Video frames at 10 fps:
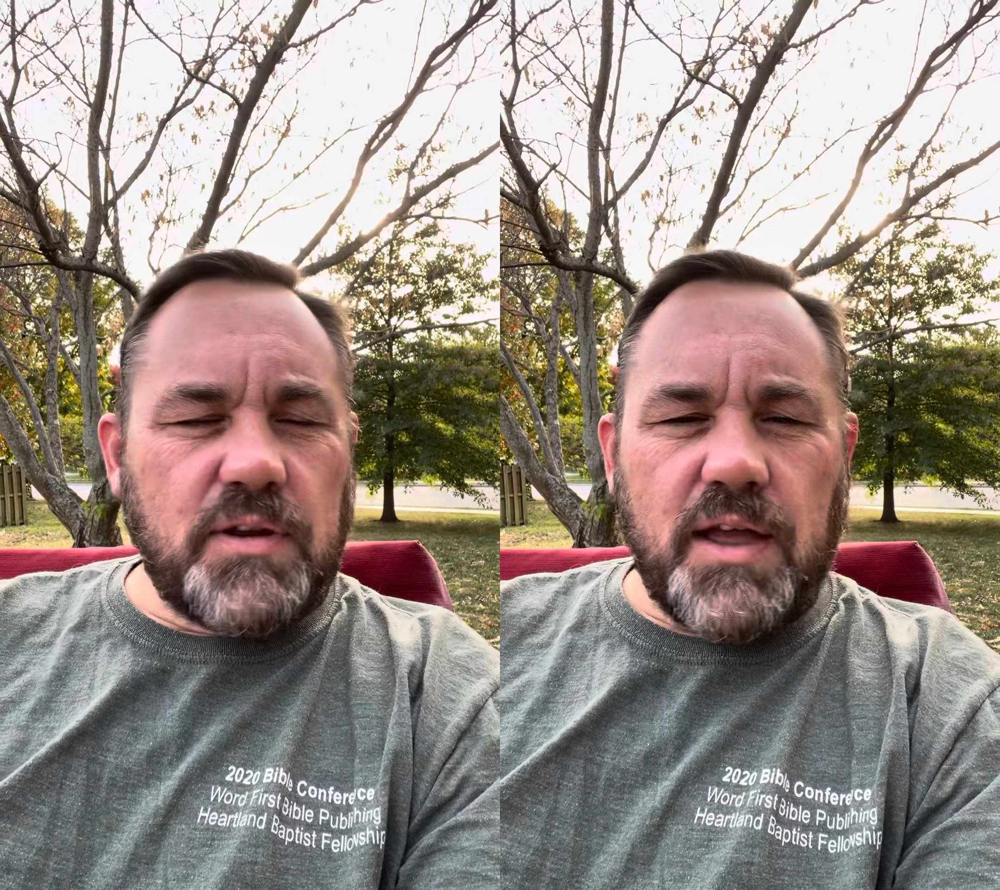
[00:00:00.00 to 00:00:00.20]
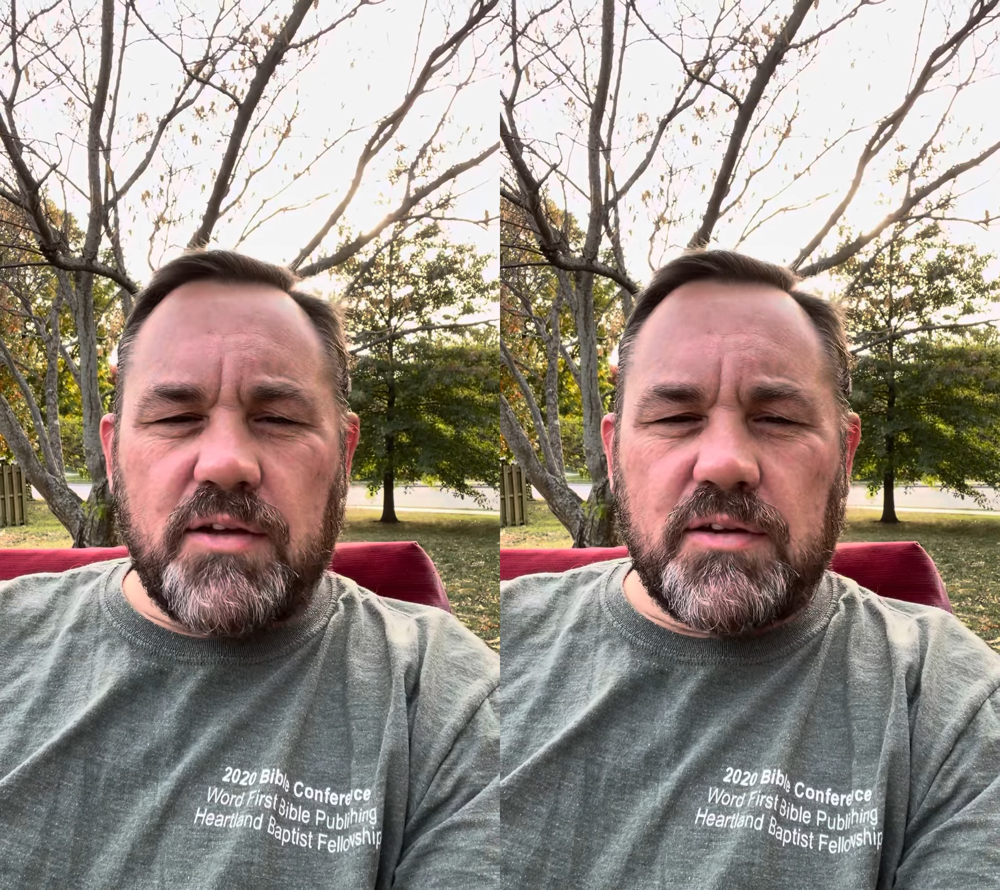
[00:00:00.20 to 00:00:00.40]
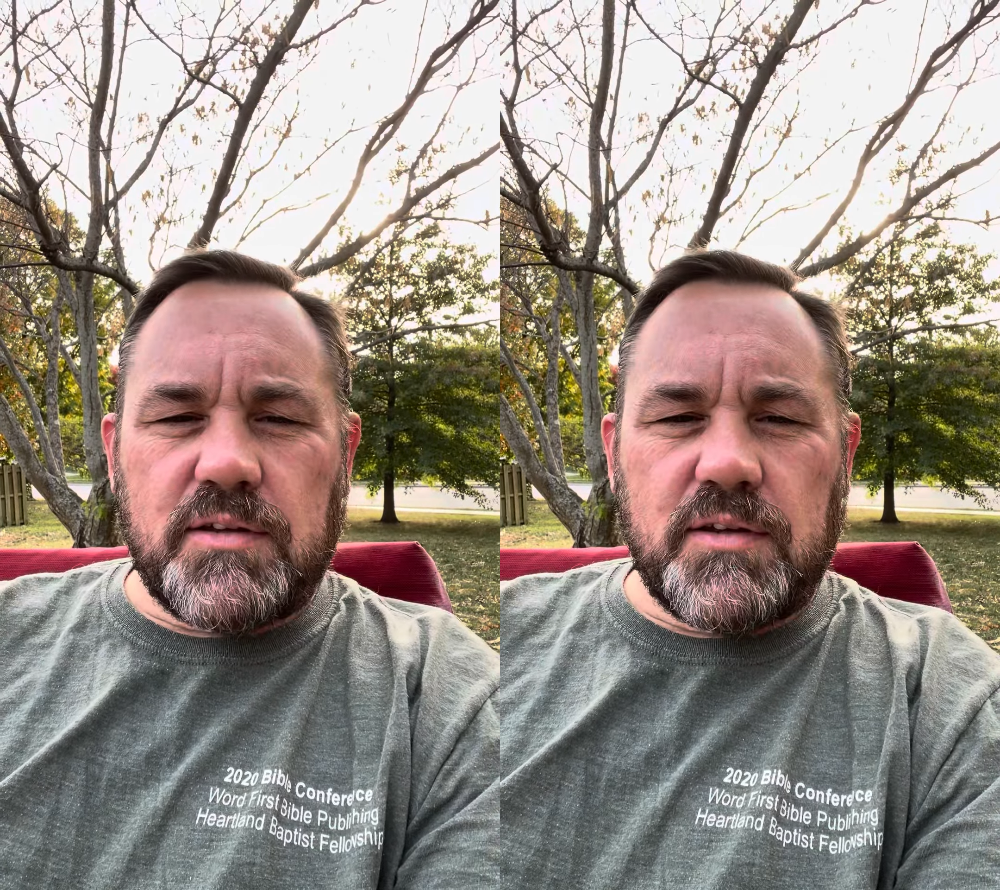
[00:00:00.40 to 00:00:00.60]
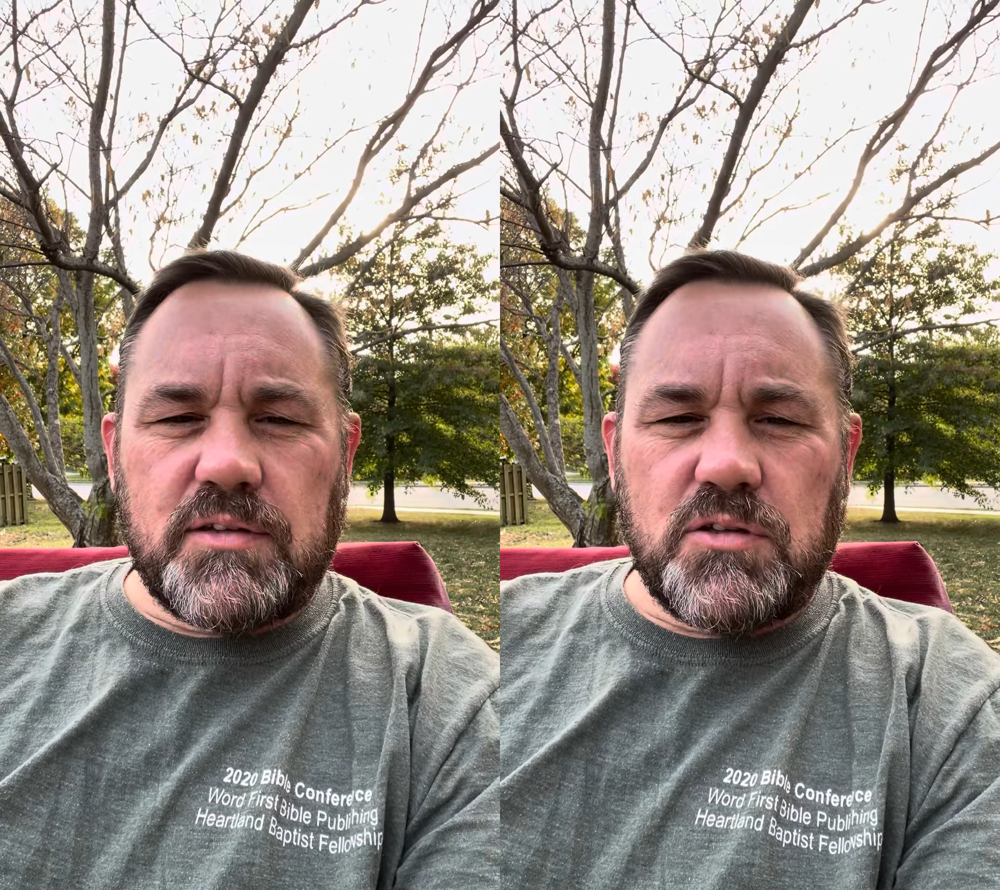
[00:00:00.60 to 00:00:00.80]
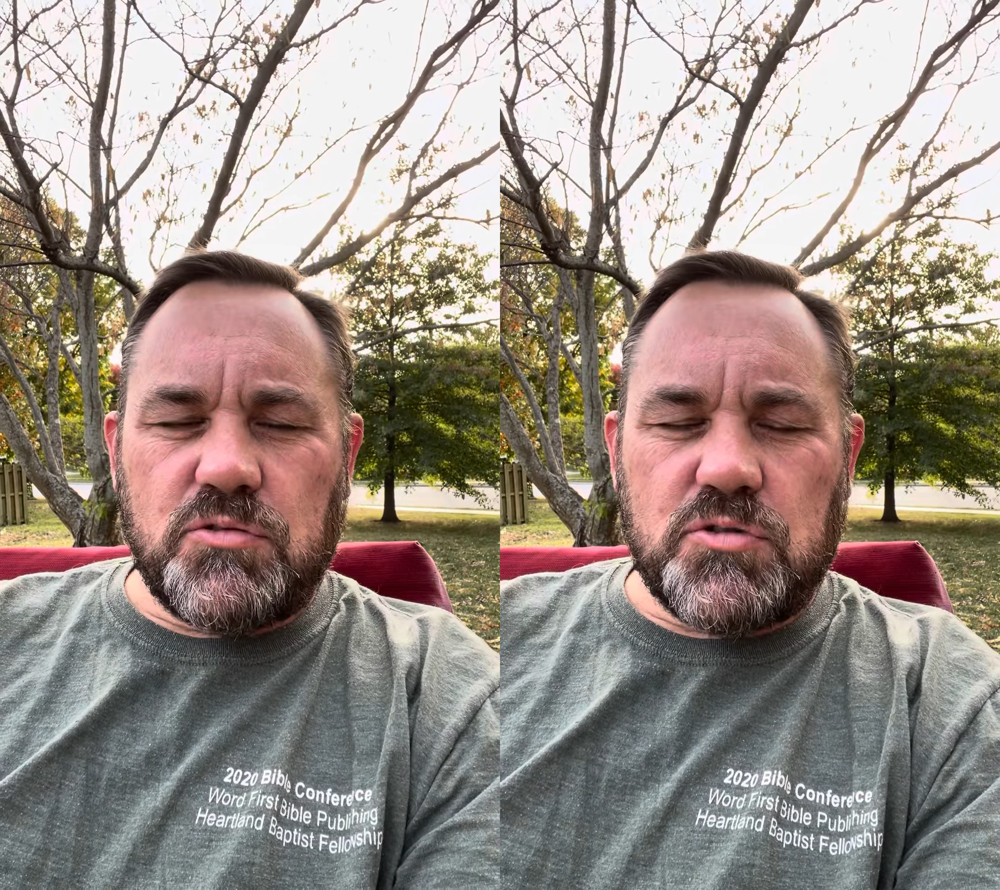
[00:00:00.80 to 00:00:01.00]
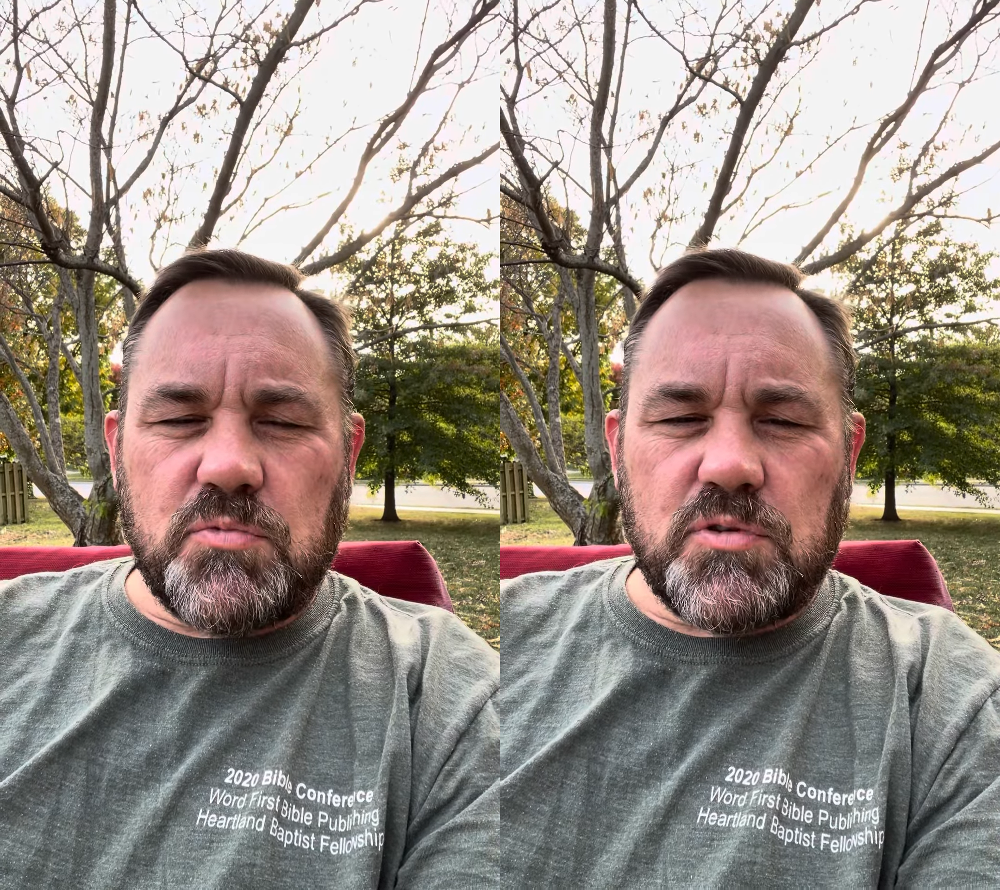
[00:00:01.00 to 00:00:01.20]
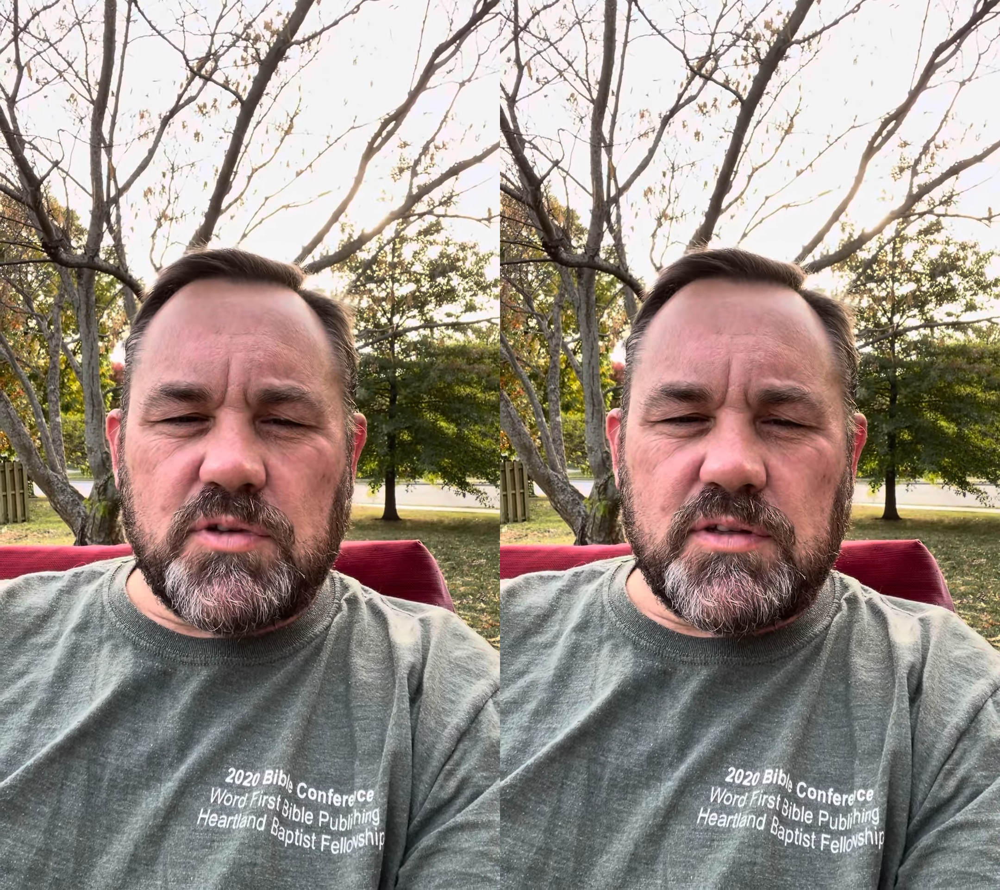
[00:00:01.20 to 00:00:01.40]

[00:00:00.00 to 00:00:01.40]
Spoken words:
down at Children's Mercy